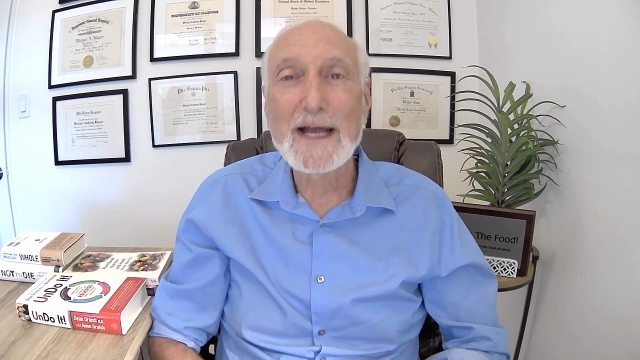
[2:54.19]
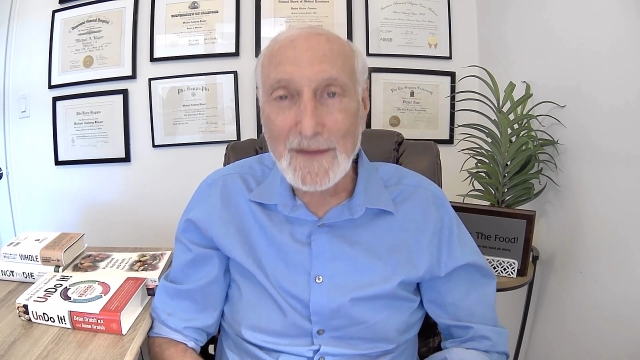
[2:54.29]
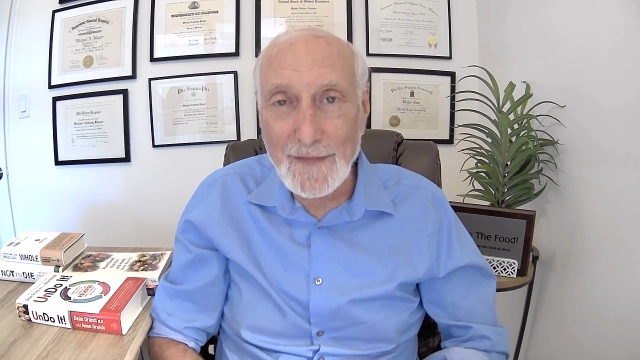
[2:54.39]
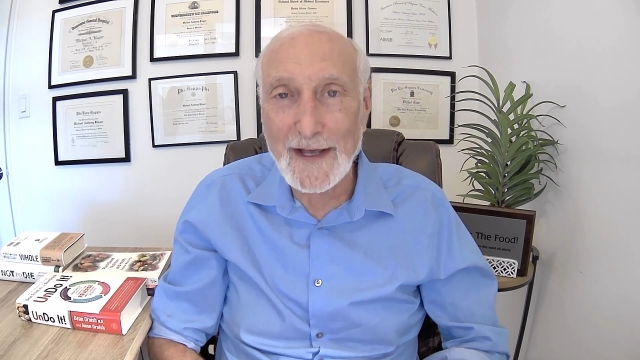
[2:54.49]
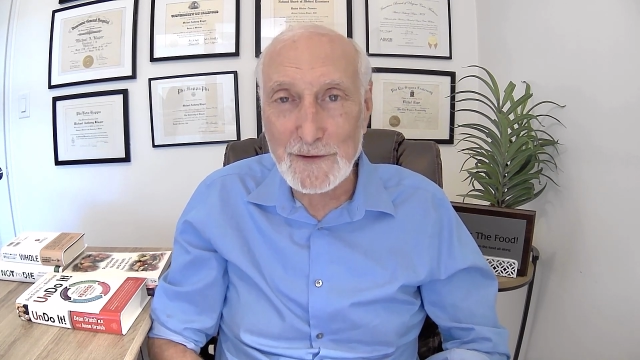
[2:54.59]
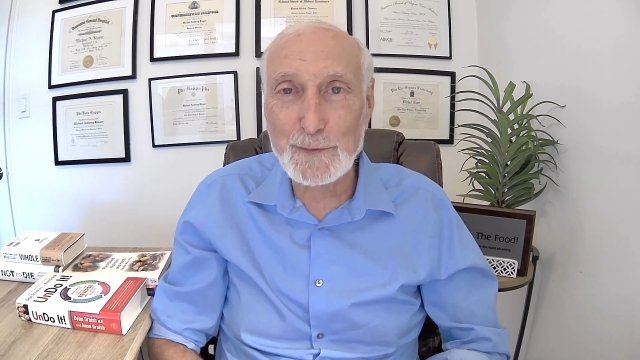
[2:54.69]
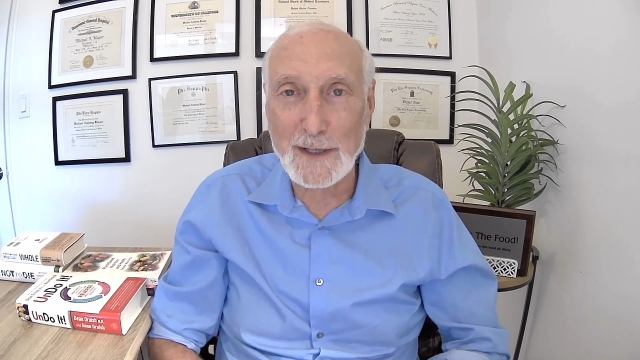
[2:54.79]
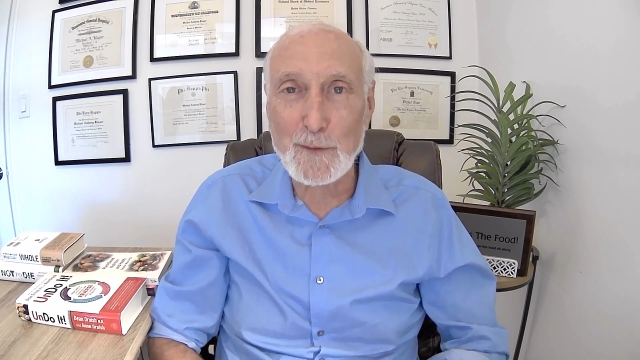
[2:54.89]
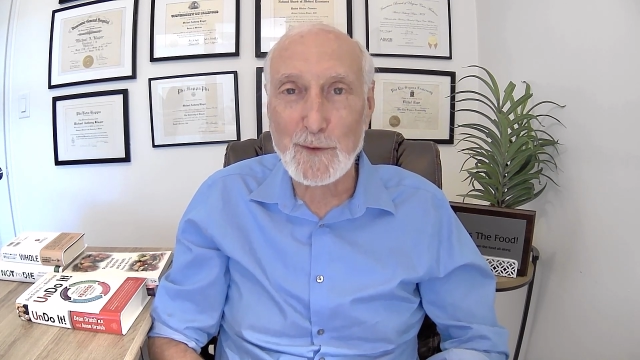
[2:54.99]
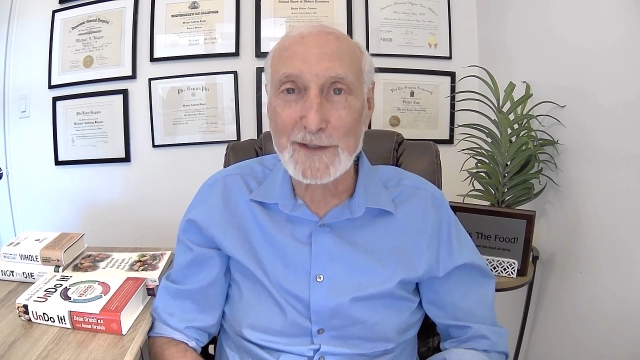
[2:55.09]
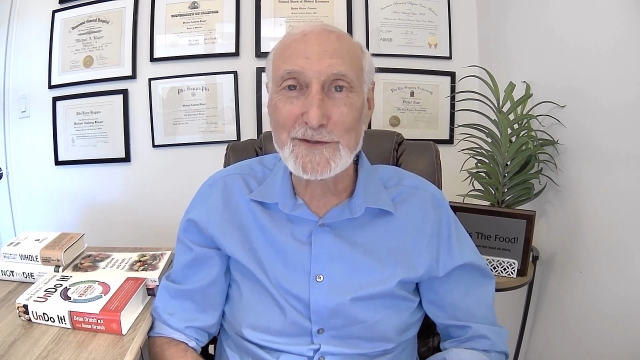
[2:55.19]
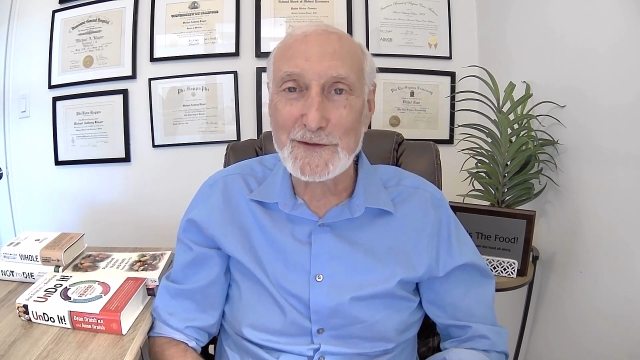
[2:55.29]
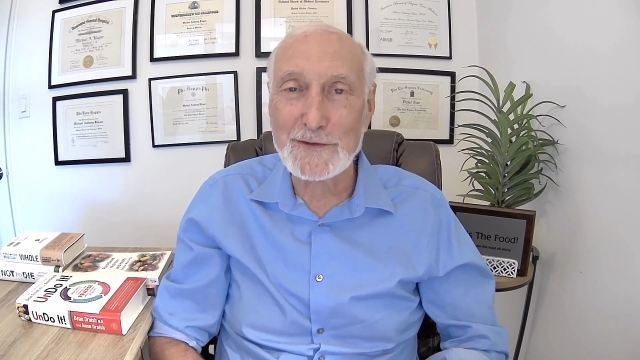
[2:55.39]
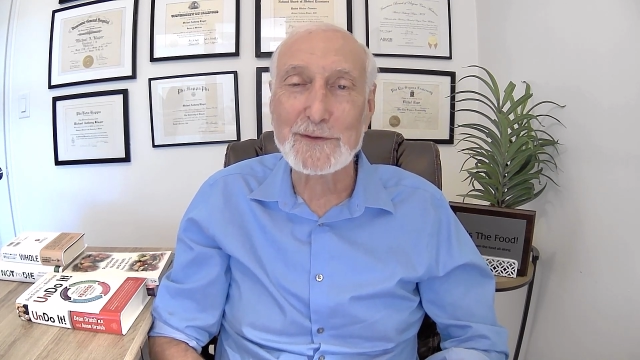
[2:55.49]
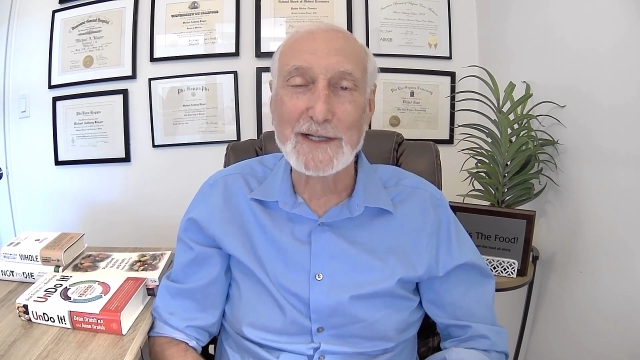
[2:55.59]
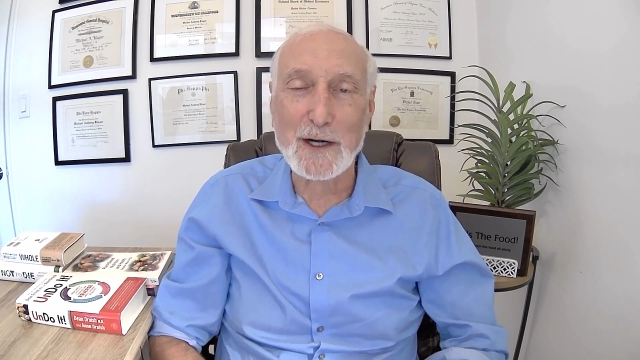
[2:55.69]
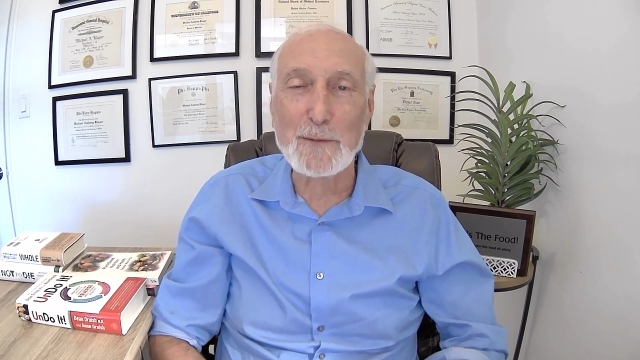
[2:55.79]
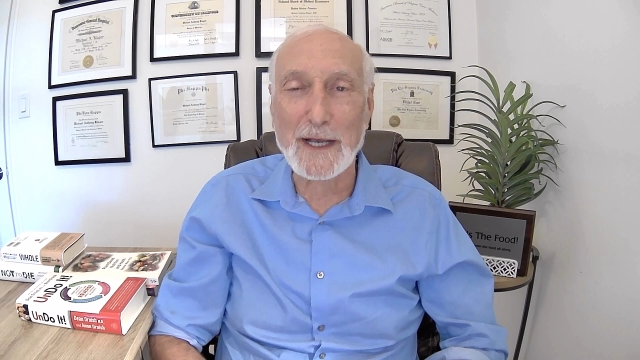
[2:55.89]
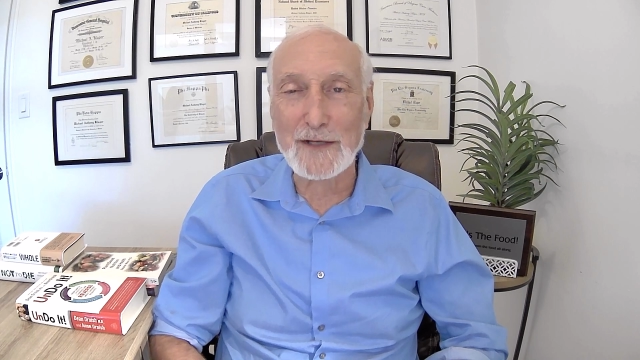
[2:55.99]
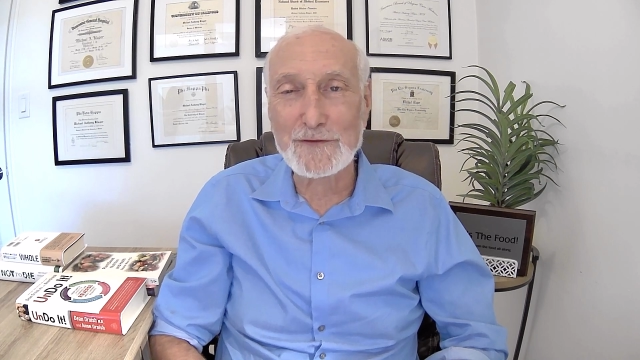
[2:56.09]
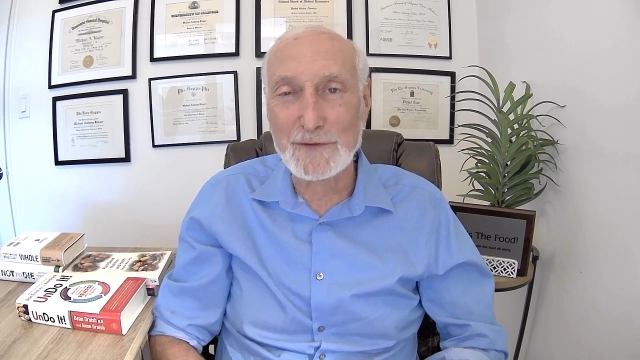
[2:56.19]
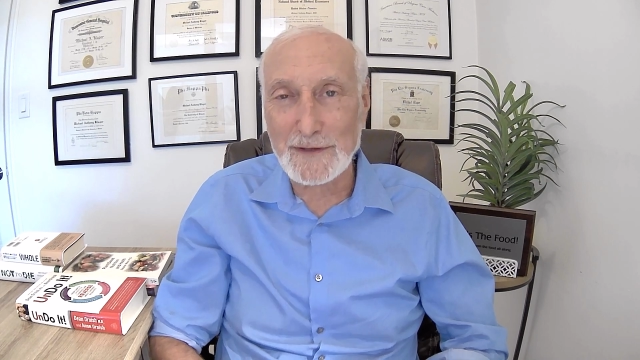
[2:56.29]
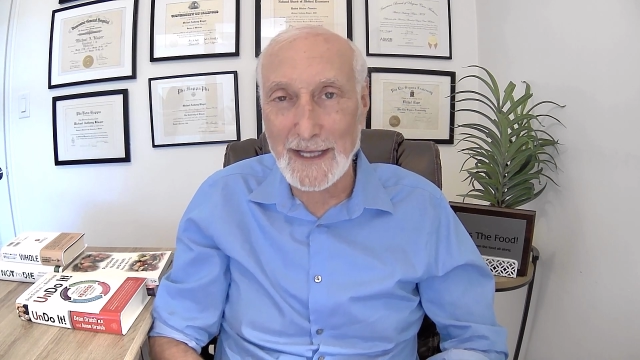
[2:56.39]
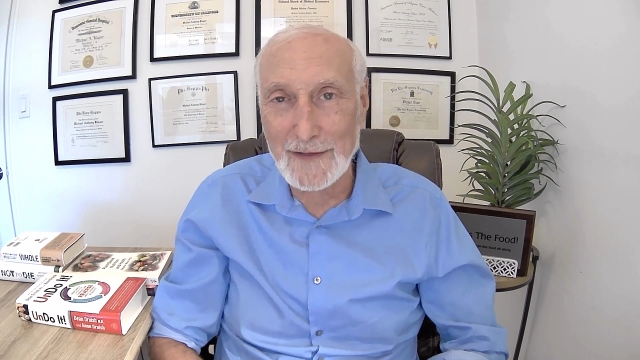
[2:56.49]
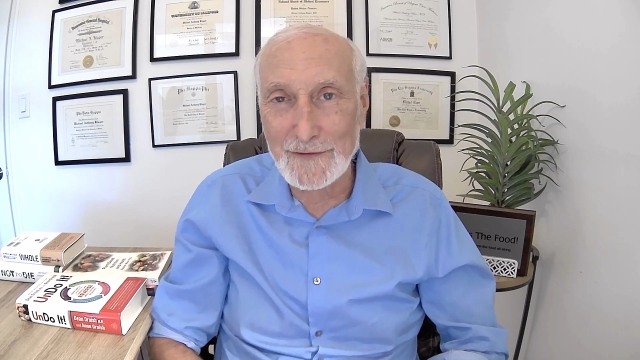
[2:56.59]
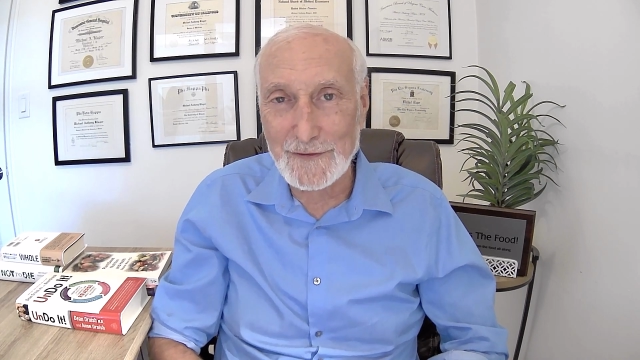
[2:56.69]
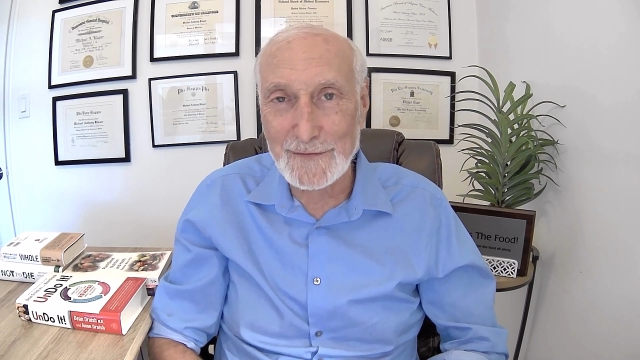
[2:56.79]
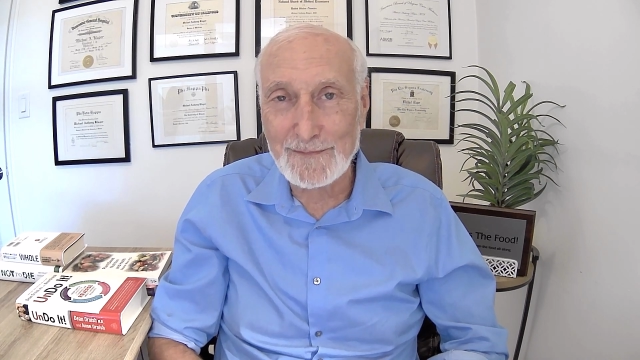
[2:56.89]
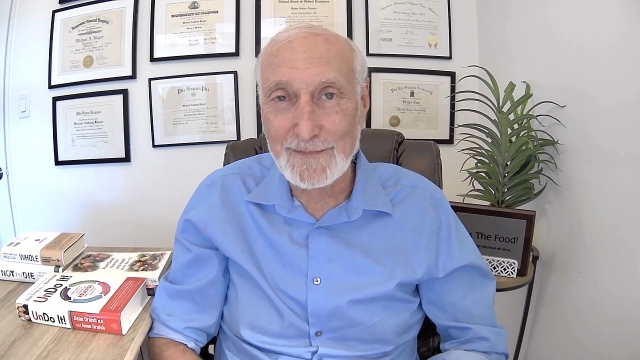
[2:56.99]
And that's what I want to do in our master classes.